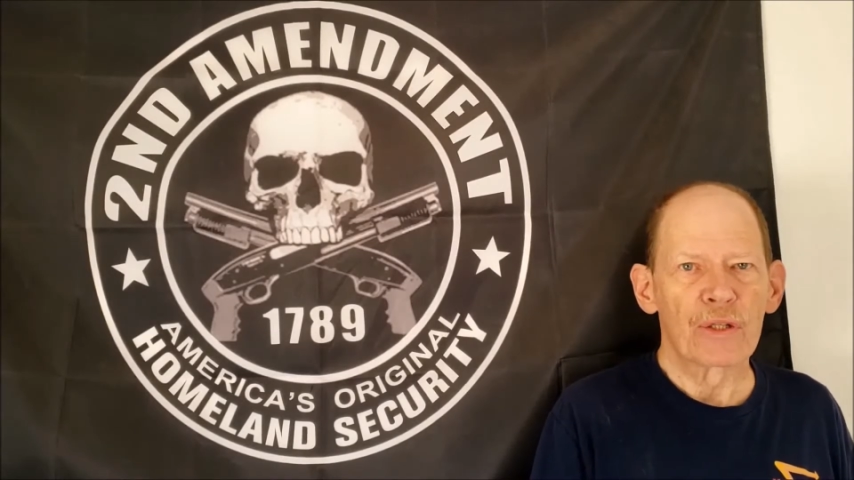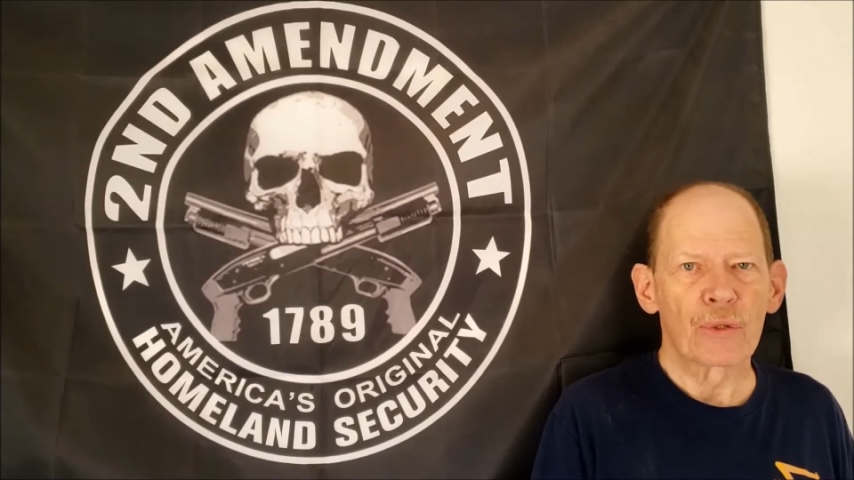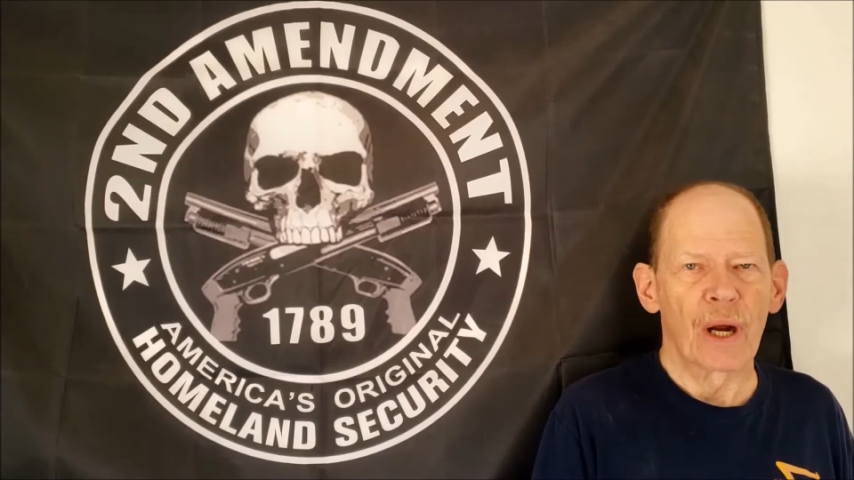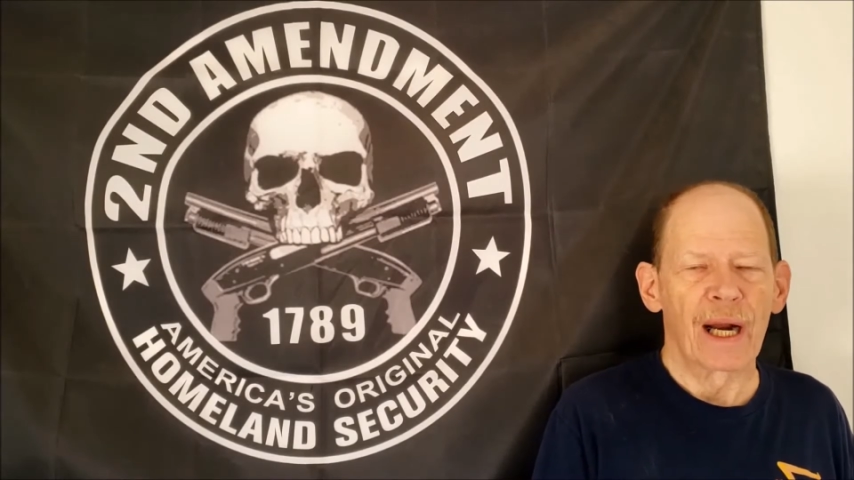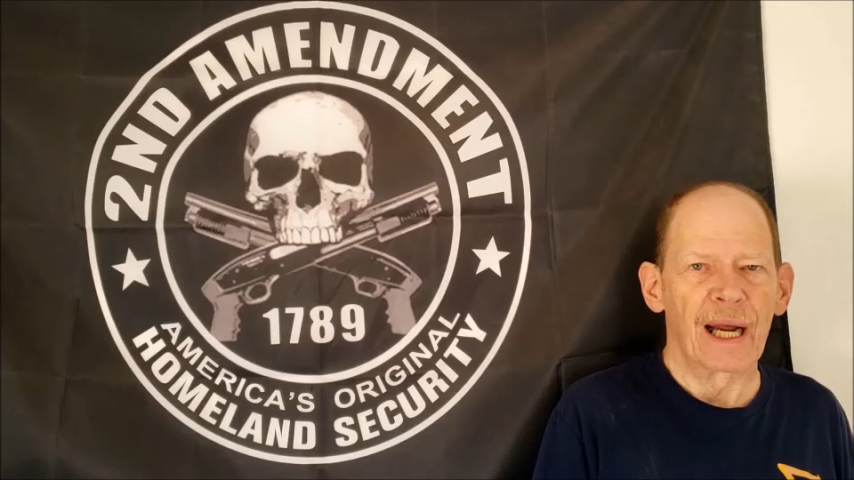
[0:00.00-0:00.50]

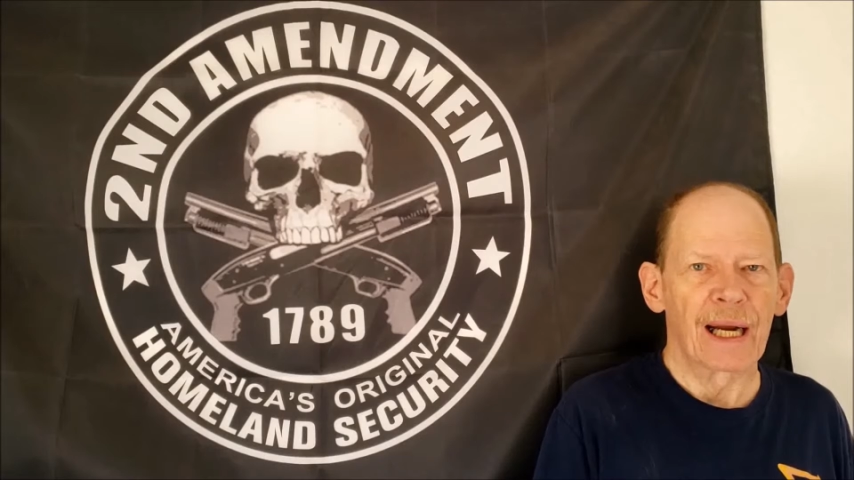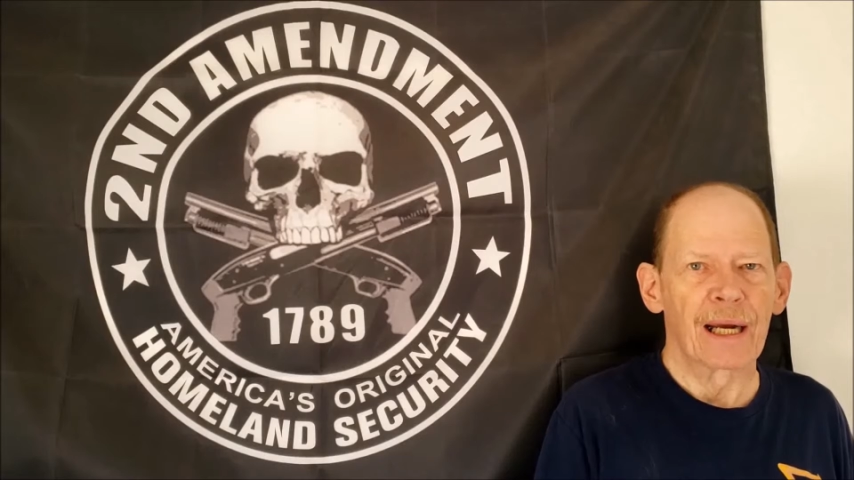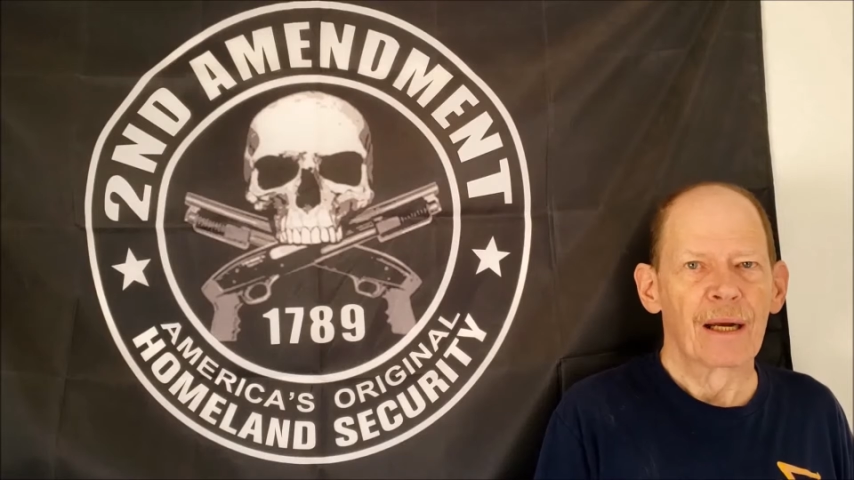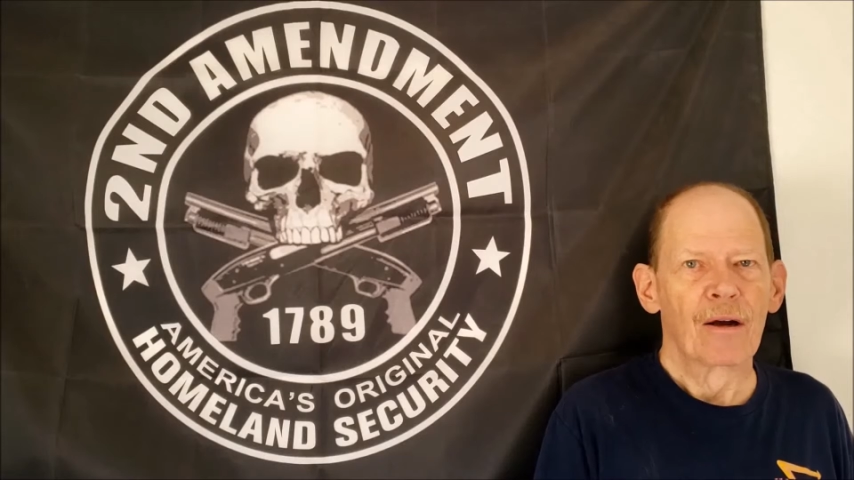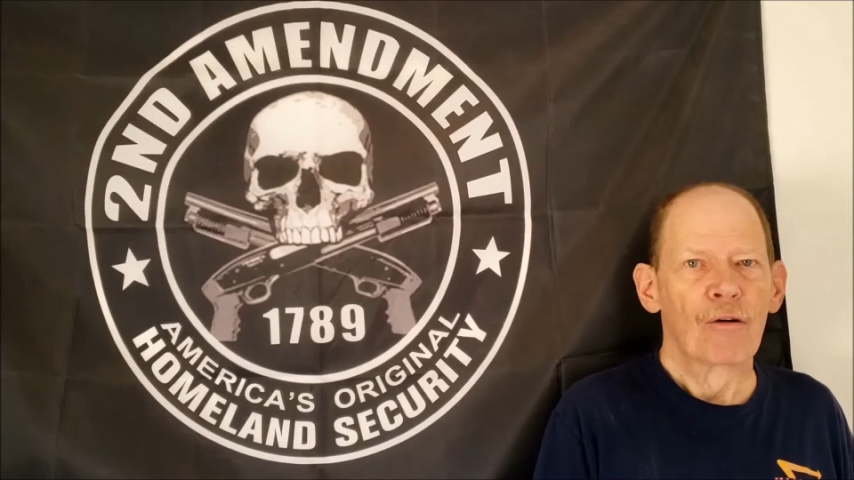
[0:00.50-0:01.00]

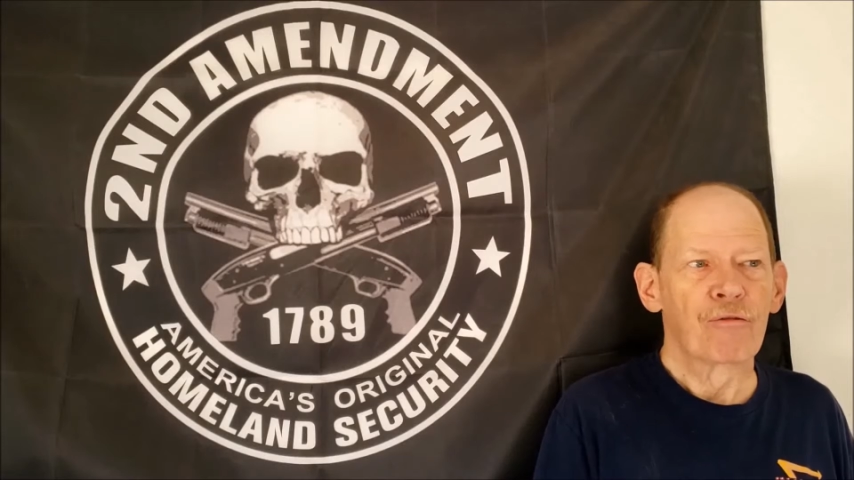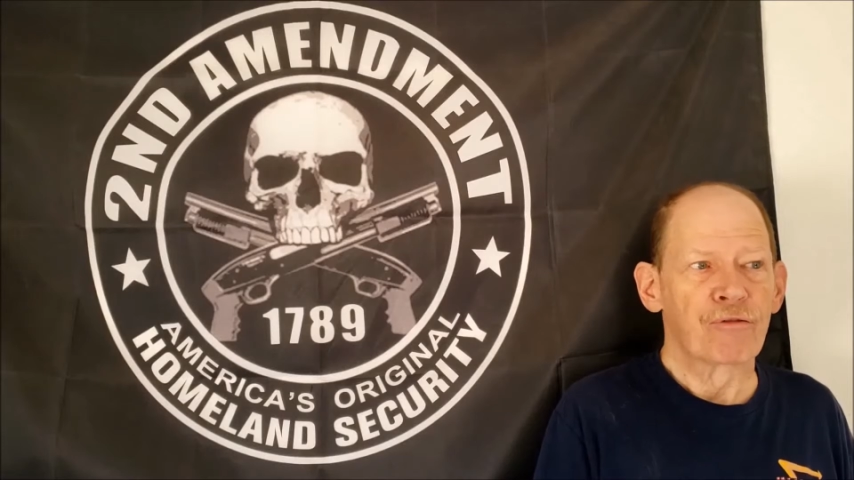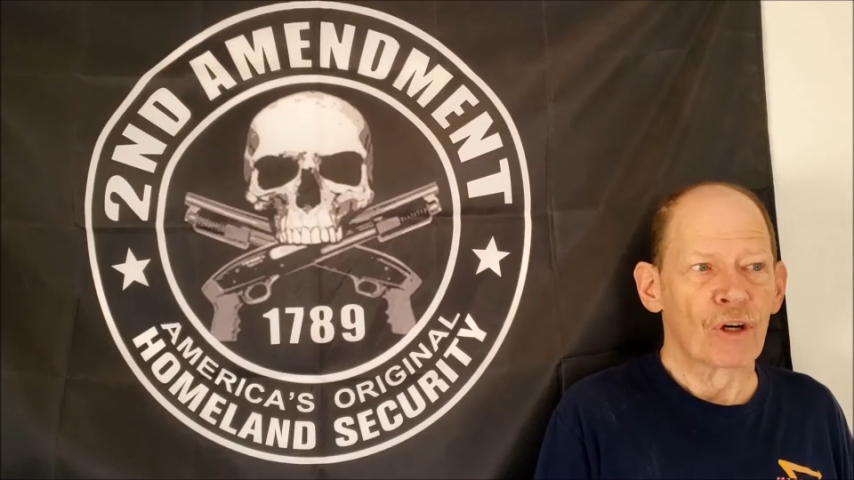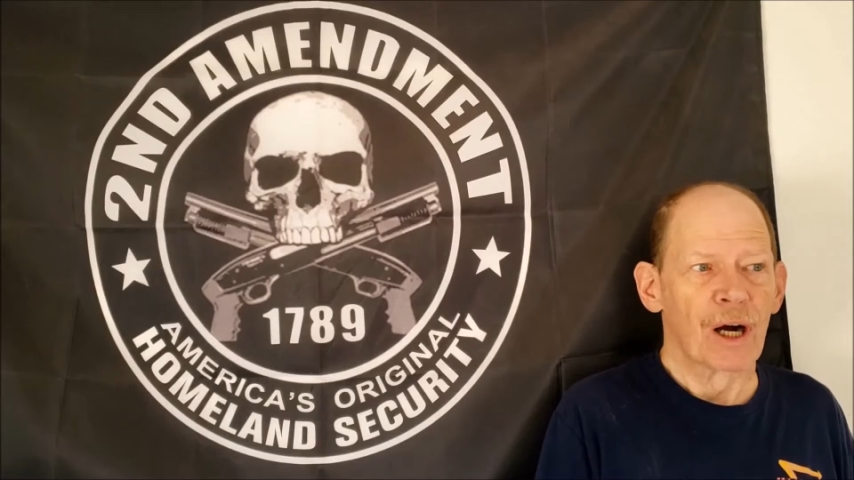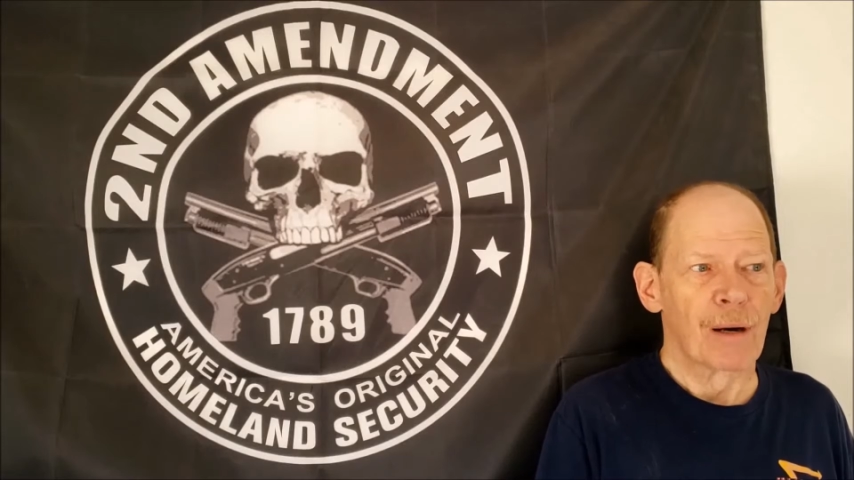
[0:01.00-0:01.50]
training
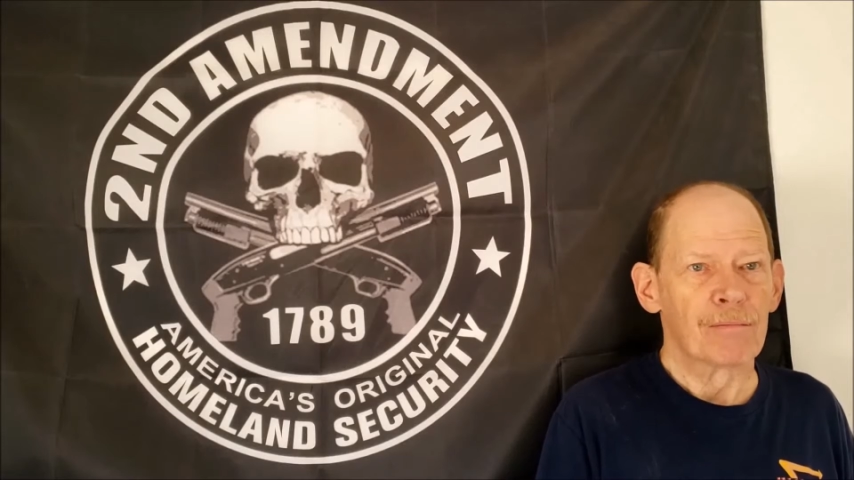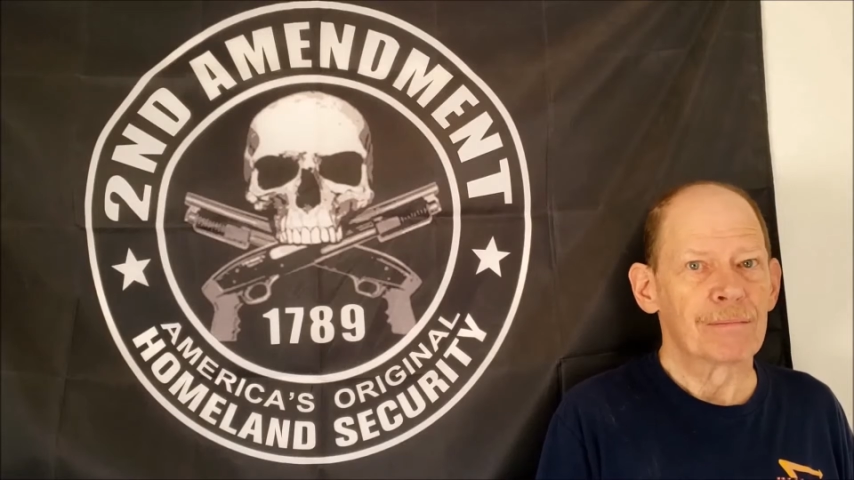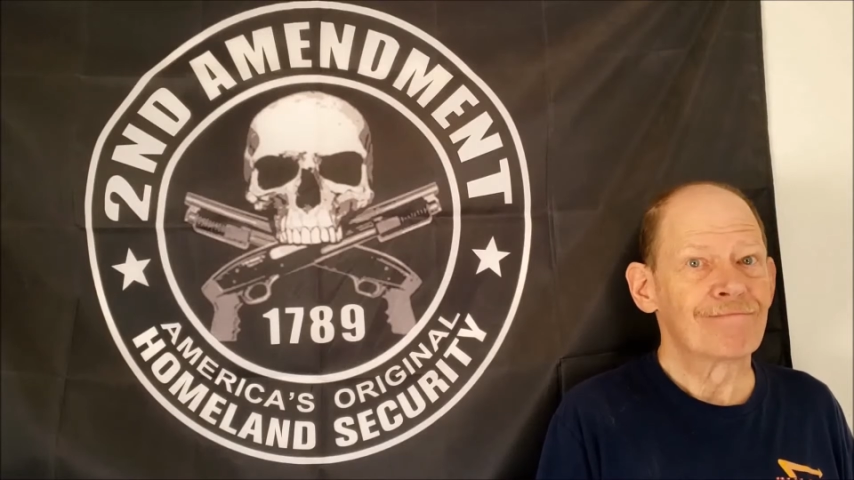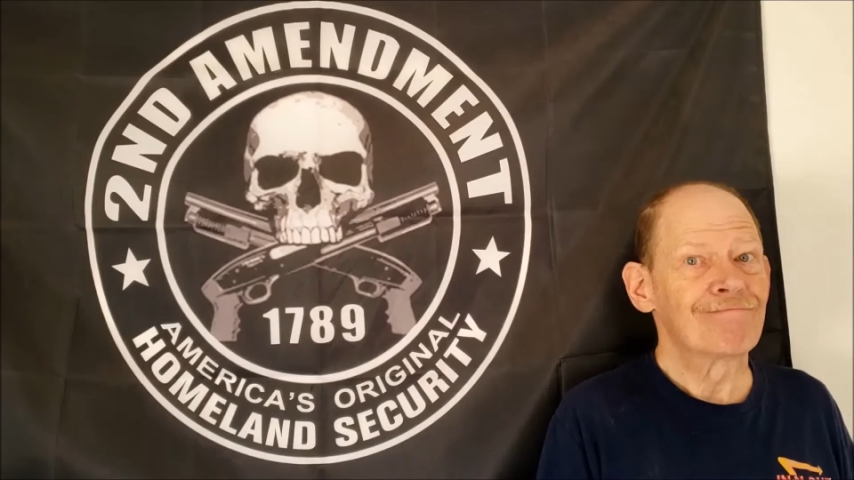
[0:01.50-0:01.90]
from